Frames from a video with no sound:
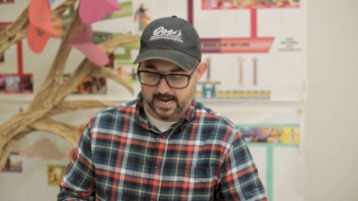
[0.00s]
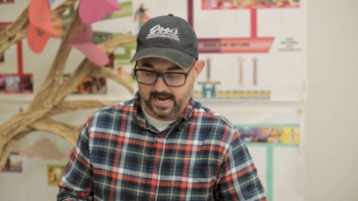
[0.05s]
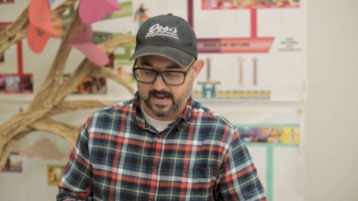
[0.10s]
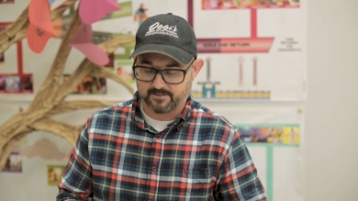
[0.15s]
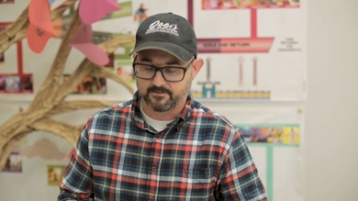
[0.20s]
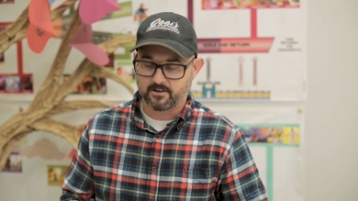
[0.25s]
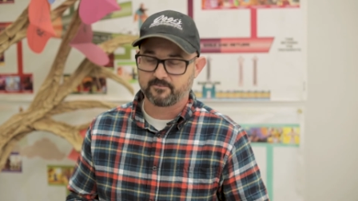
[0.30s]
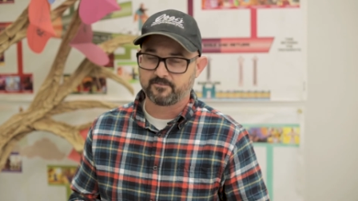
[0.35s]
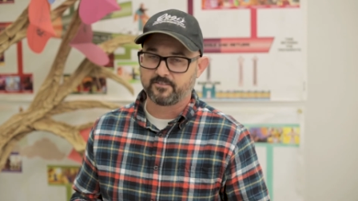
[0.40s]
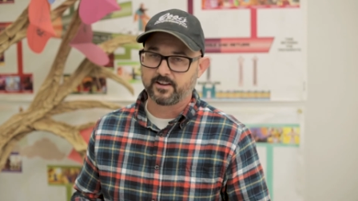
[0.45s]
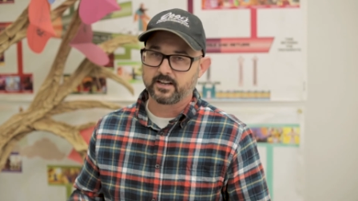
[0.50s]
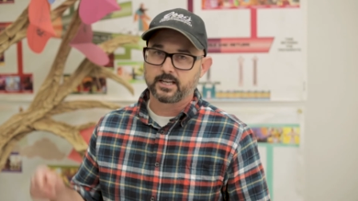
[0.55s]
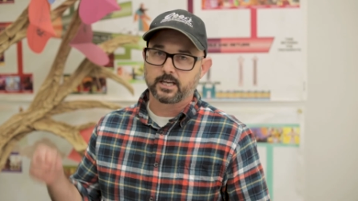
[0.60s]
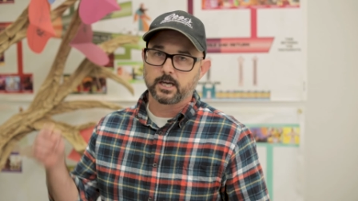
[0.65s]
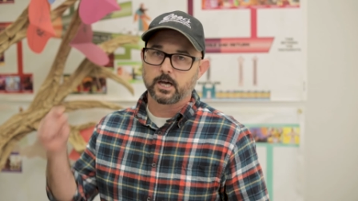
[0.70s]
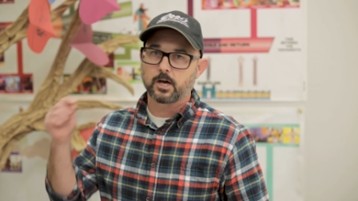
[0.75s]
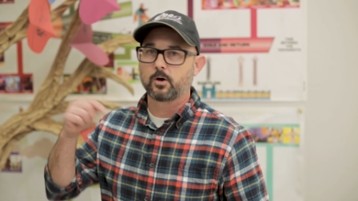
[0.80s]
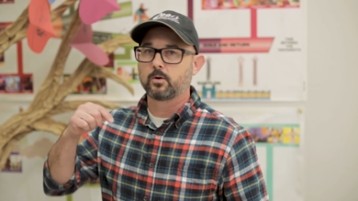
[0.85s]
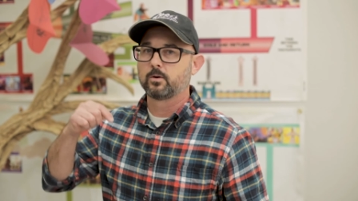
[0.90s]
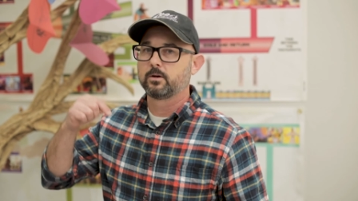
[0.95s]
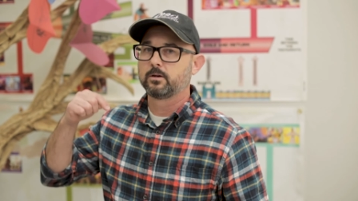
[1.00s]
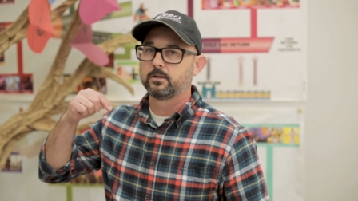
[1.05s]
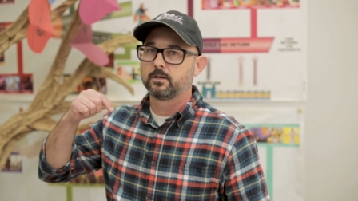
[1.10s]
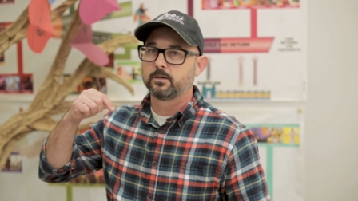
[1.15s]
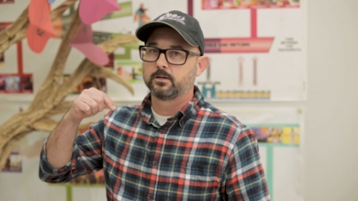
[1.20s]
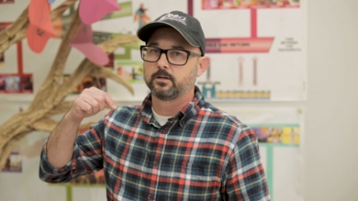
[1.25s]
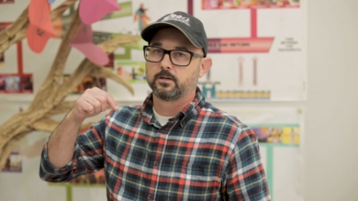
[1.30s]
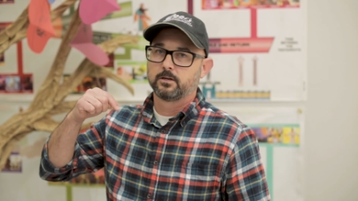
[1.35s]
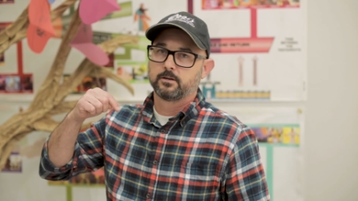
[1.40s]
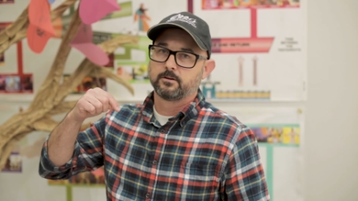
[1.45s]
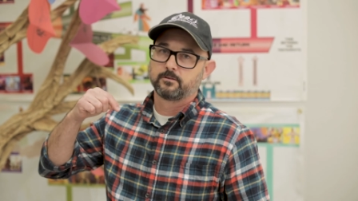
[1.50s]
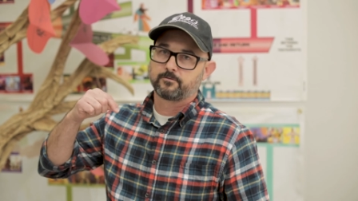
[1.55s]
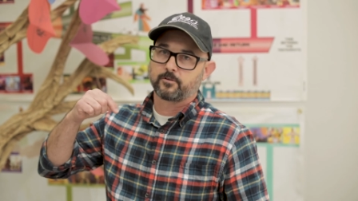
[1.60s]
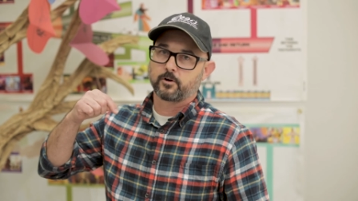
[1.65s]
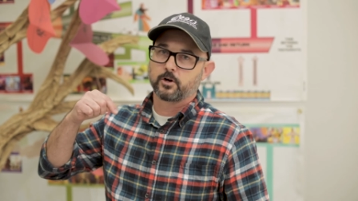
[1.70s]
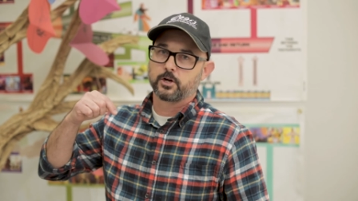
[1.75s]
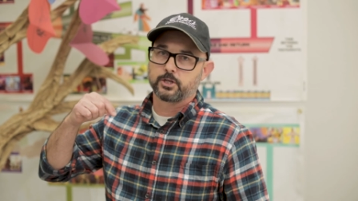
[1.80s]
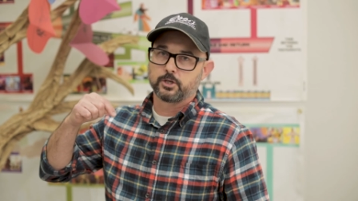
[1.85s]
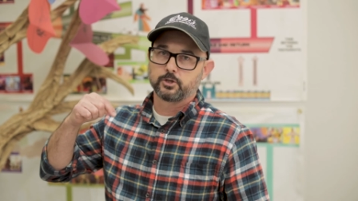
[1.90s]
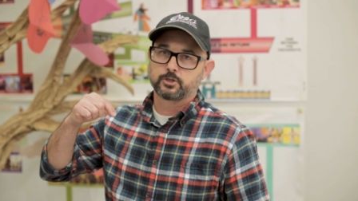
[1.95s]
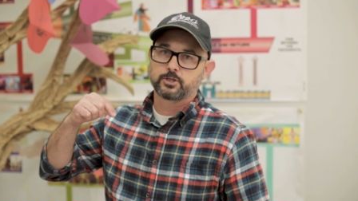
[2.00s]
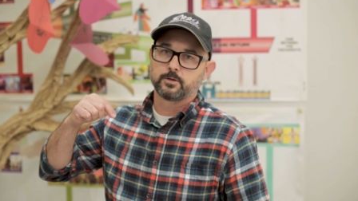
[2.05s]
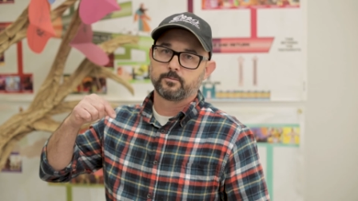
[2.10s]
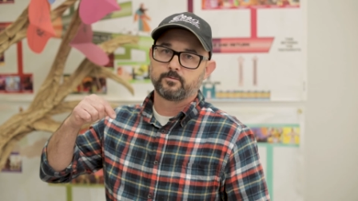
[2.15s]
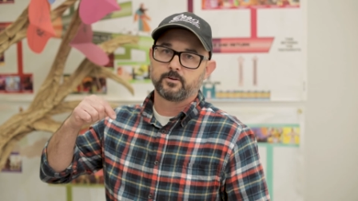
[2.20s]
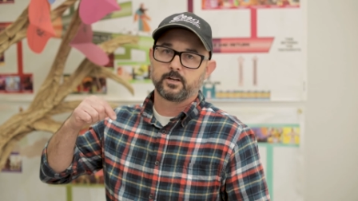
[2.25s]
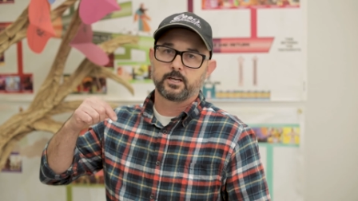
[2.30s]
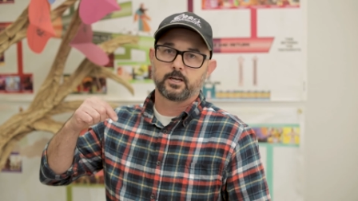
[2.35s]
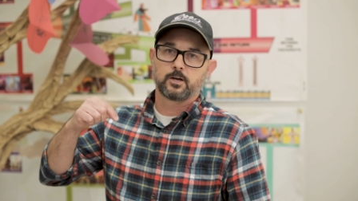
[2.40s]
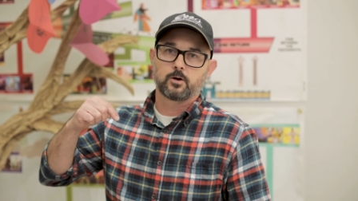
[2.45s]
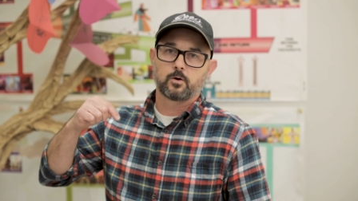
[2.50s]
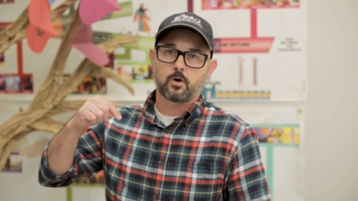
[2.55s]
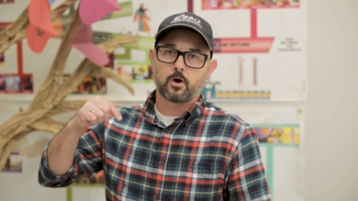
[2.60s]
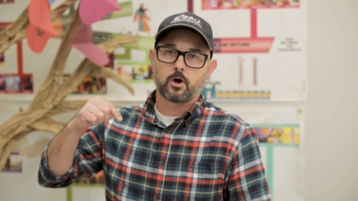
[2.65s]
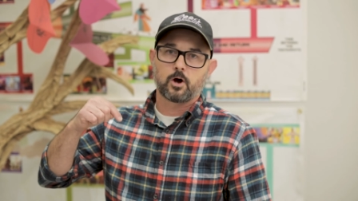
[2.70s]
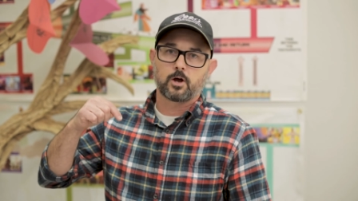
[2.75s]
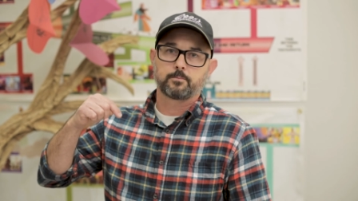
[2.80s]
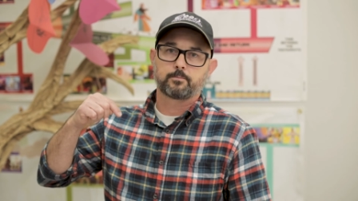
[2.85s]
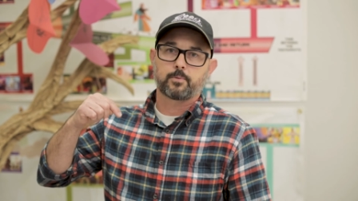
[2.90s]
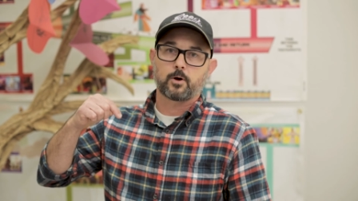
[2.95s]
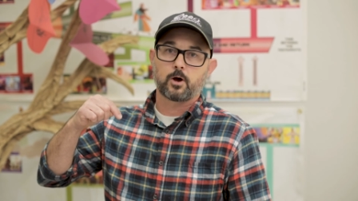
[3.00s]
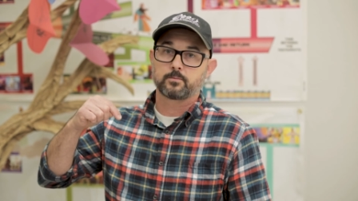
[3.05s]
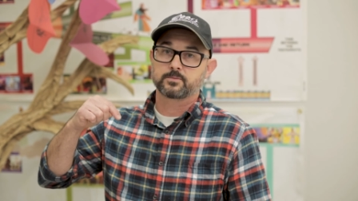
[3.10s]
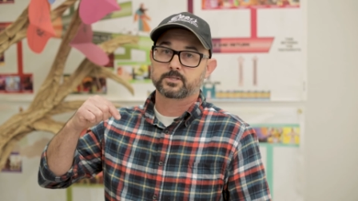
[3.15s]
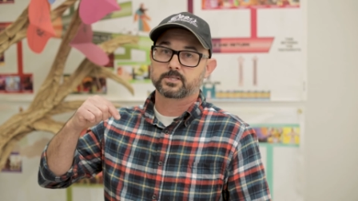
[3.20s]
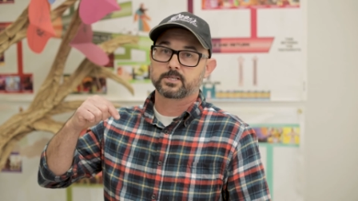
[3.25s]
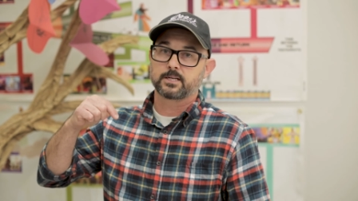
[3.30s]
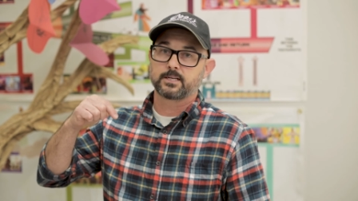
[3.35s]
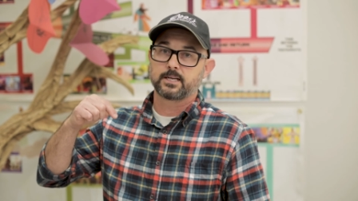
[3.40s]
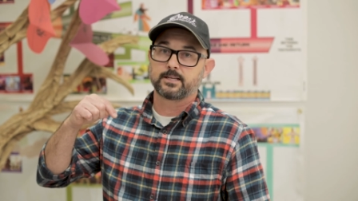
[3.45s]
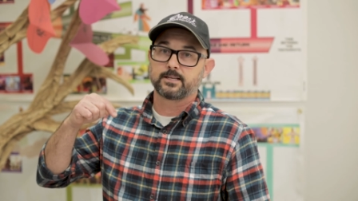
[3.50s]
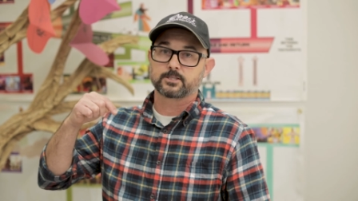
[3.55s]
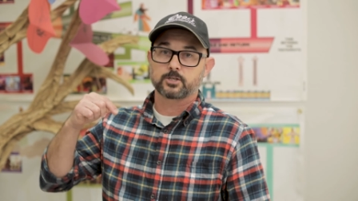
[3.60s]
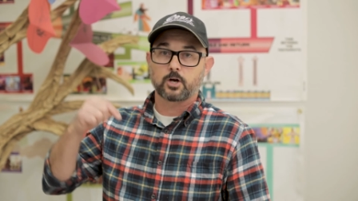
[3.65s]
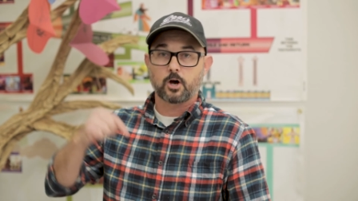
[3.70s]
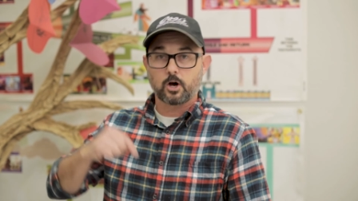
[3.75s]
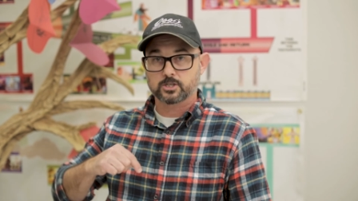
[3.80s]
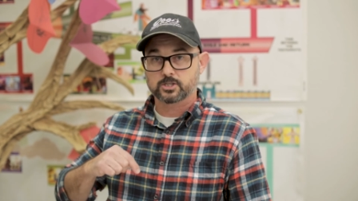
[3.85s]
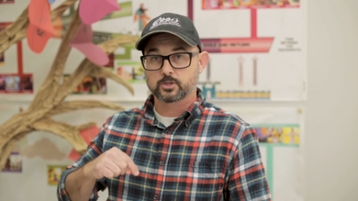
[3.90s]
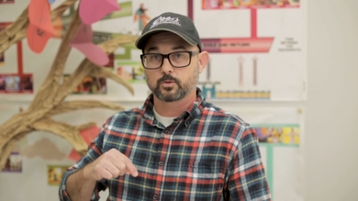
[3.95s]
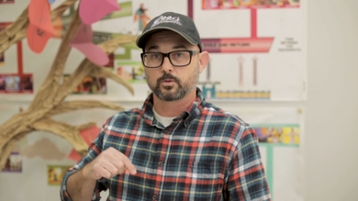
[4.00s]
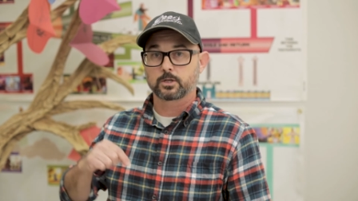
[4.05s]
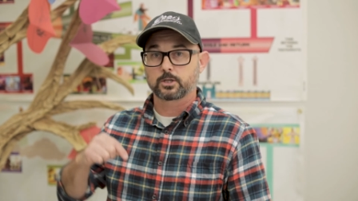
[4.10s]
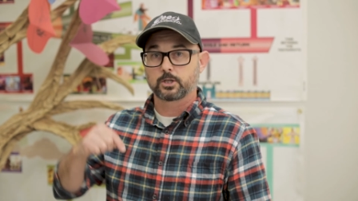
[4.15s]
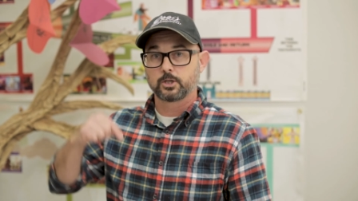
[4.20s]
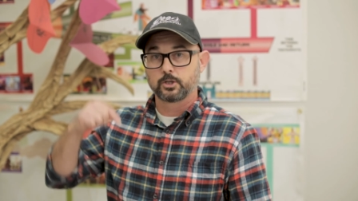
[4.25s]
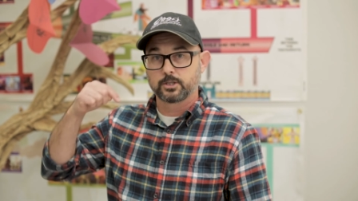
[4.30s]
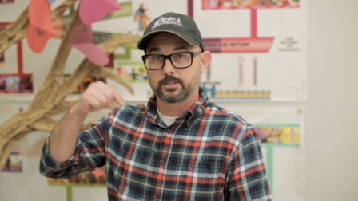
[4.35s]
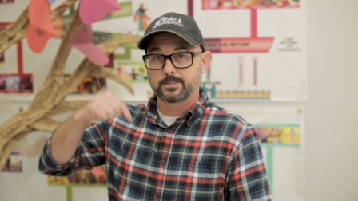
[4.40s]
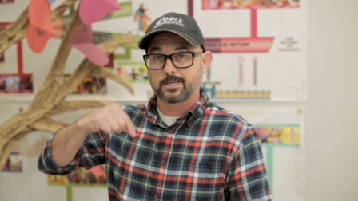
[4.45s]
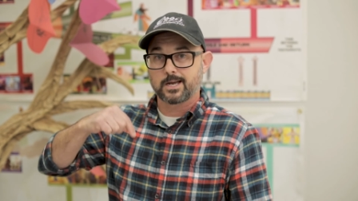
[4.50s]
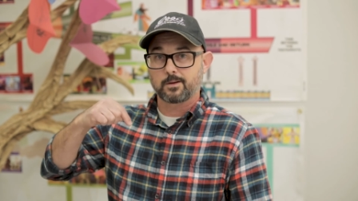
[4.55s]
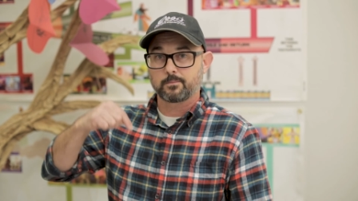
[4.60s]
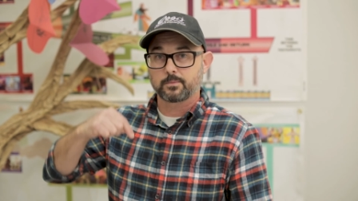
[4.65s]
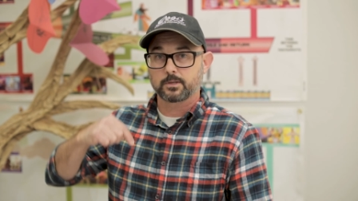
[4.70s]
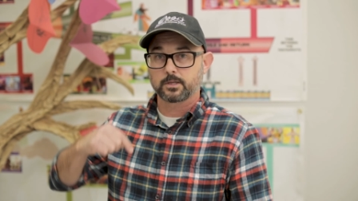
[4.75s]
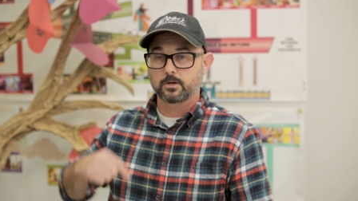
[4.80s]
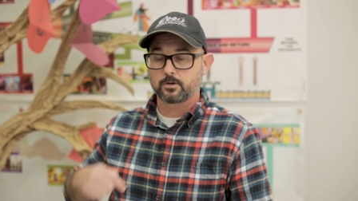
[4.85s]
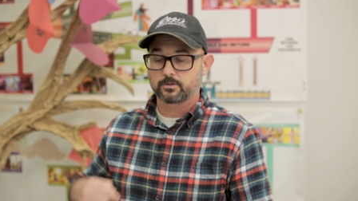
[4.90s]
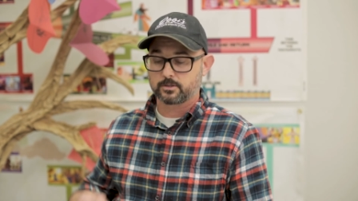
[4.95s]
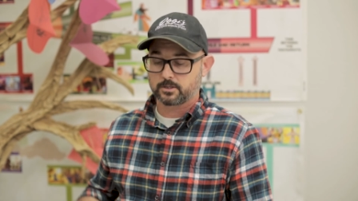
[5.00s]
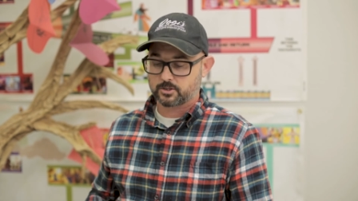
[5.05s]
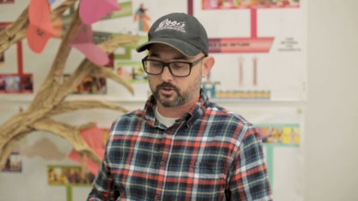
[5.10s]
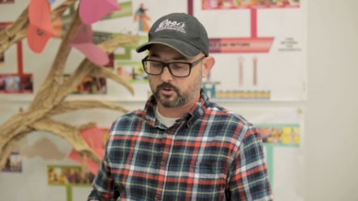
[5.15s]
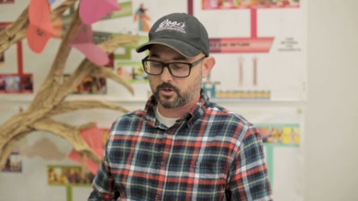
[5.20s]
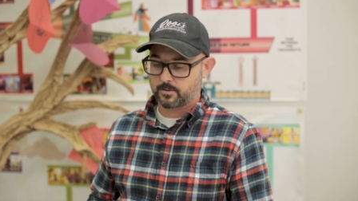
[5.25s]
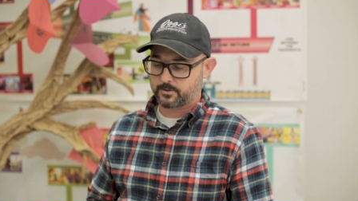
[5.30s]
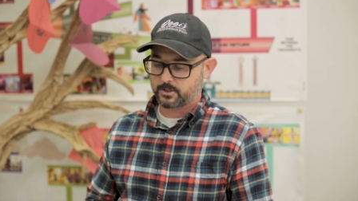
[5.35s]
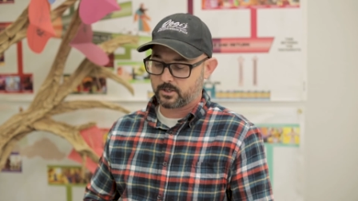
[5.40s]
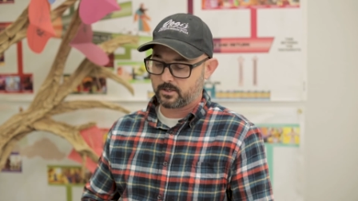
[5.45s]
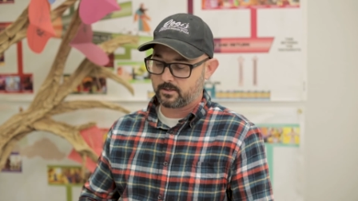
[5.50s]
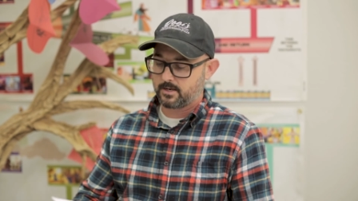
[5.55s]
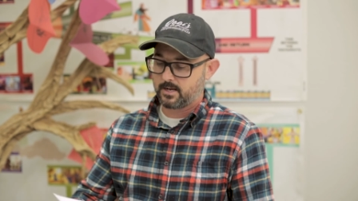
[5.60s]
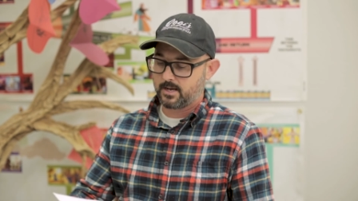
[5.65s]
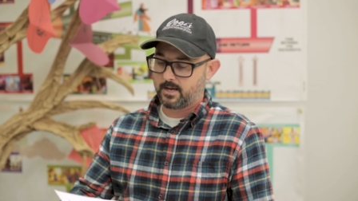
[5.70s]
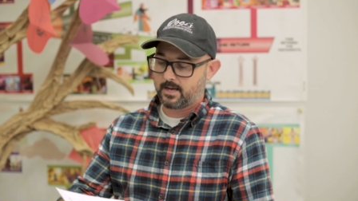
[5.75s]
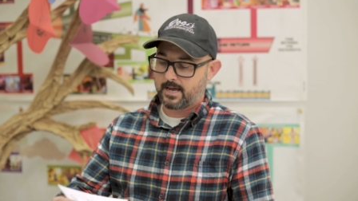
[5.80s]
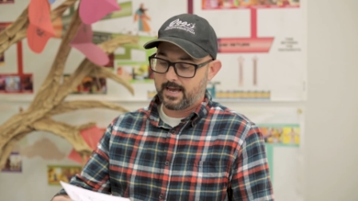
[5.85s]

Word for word: I have a video for a YouTube video on Palm Sunday that's also included down below in the description.